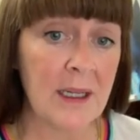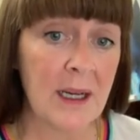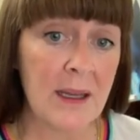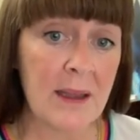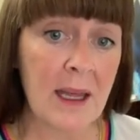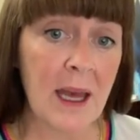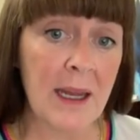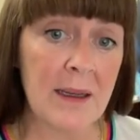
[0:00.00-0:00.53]

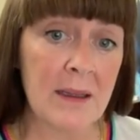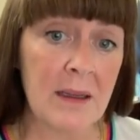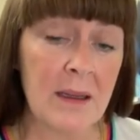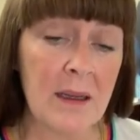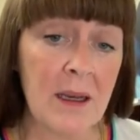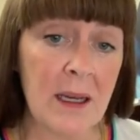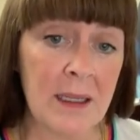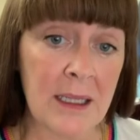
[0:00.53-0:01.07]
that
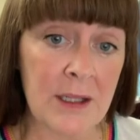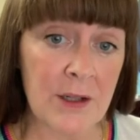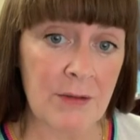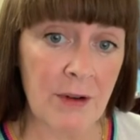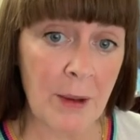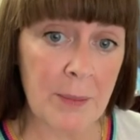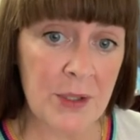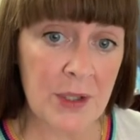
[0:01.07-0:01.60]
an
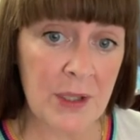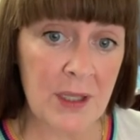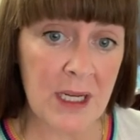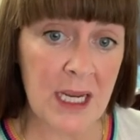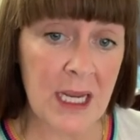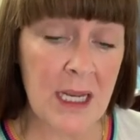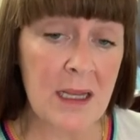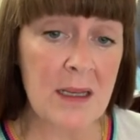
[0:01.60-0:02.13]
interruption
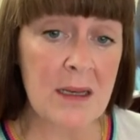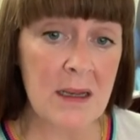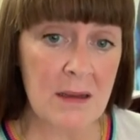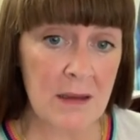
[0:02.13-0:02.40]
in